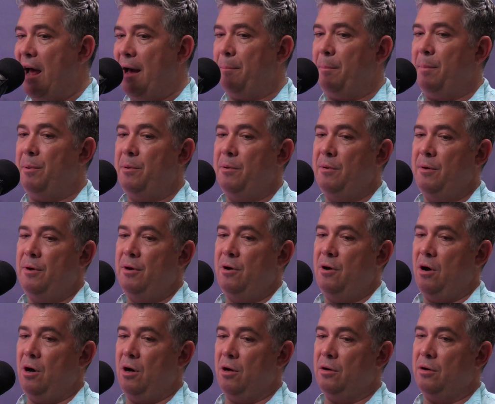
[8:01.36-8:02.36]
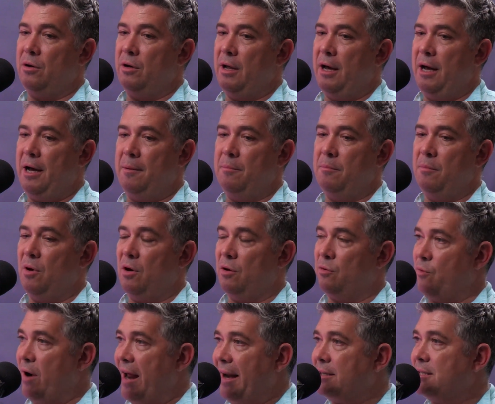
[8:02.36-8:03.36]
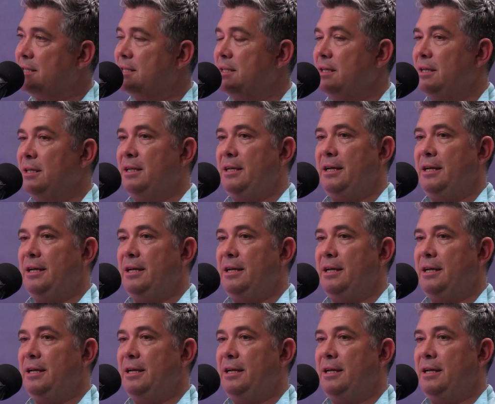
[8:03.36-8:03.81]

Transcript: Rapp on Rent,